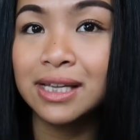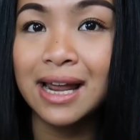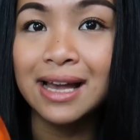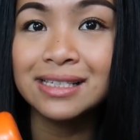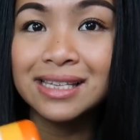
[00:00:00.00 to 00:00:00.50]
it
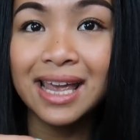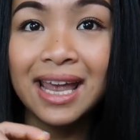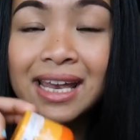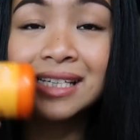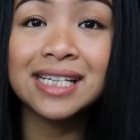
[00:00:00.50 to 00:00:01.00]
as
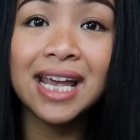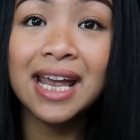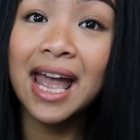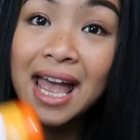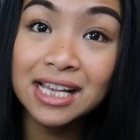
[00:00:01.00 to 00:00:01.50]
a day
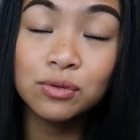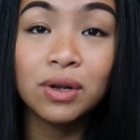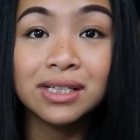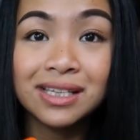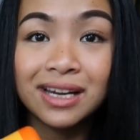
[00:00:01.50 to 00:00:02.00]
as
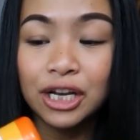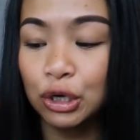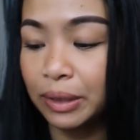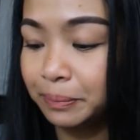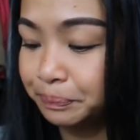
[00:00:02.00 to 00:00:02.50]
well as a night
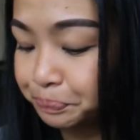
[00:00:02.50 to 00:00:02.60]
cream.